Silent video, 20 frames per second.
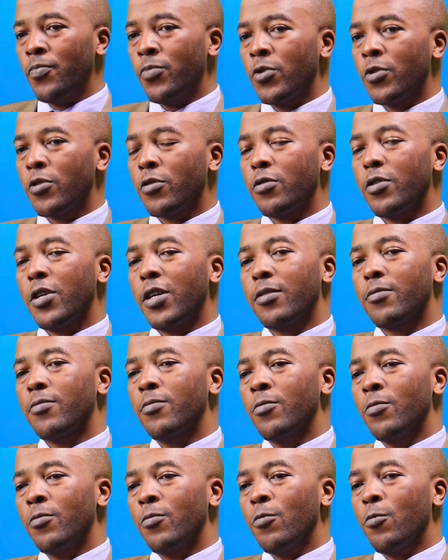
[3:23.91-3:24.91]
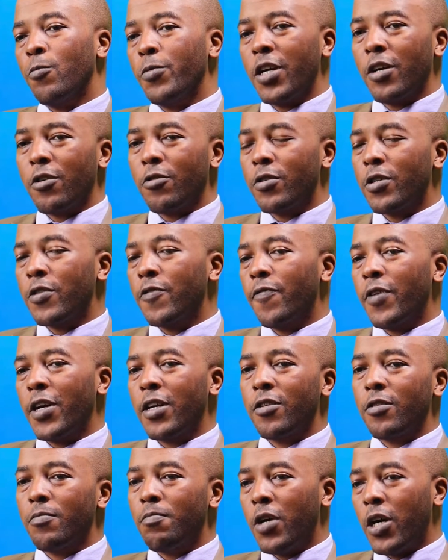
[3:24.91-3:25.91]
so that we are not
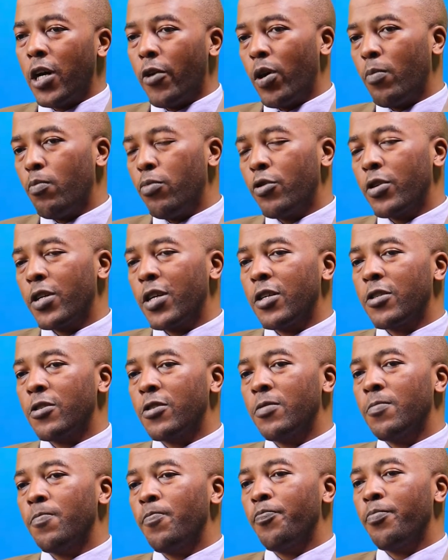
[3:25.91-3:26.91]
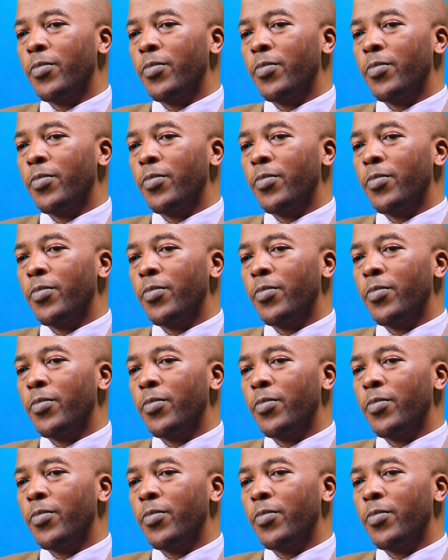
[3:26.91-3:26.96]
divided by our borders,